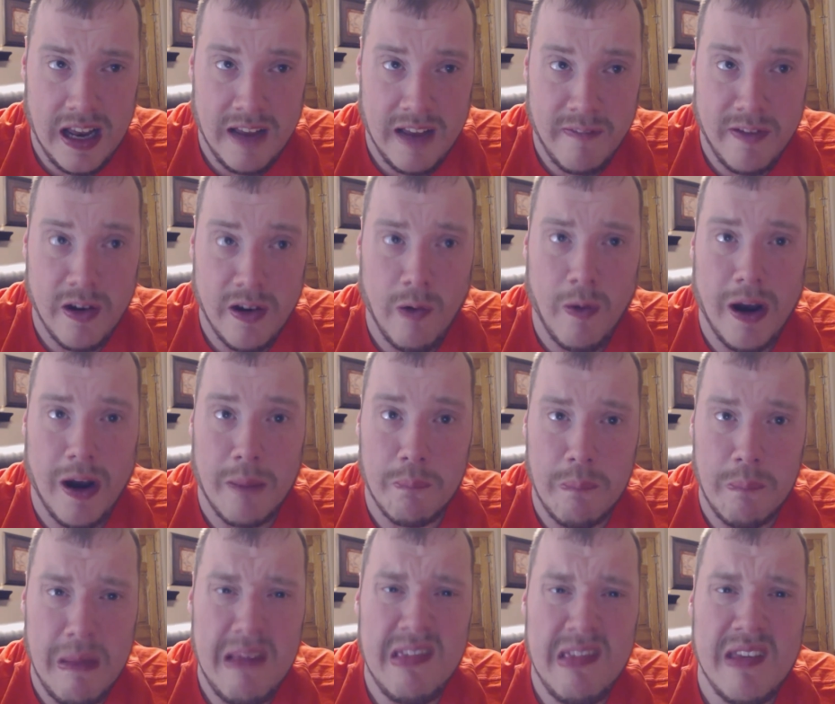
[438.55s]
If you don't want to
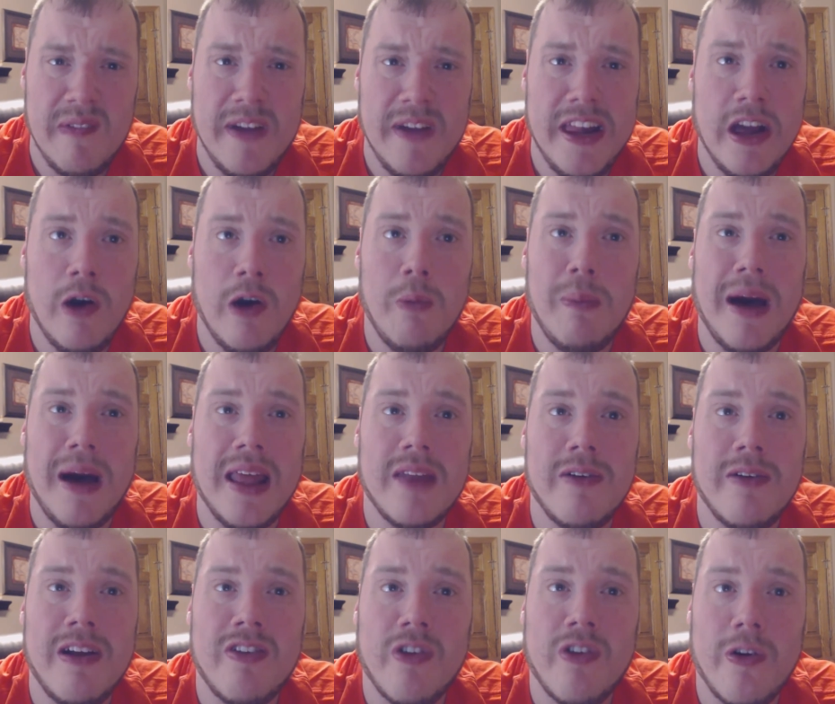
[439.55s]
miss a video by
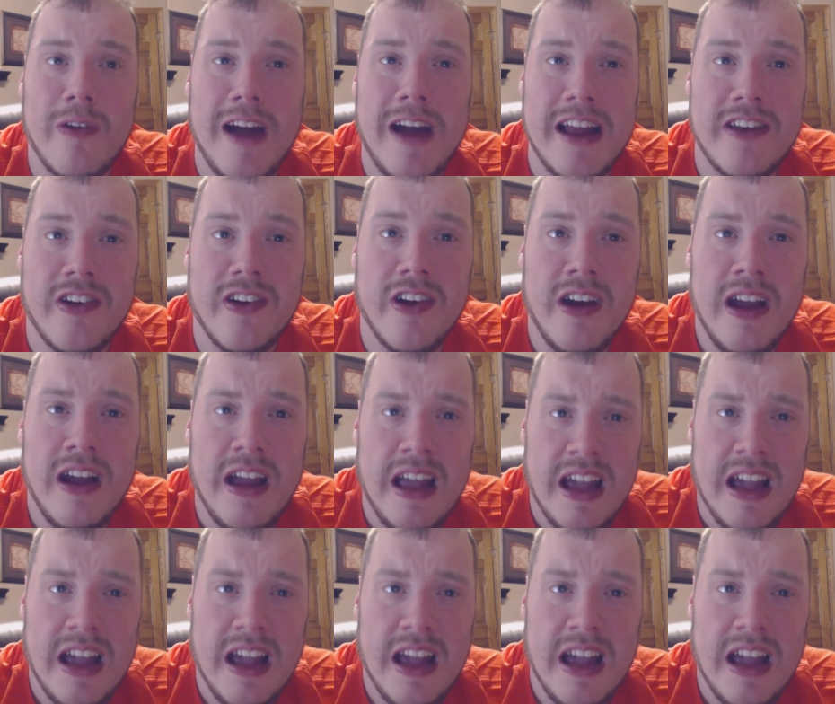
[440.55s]
the Wrestling Ranter,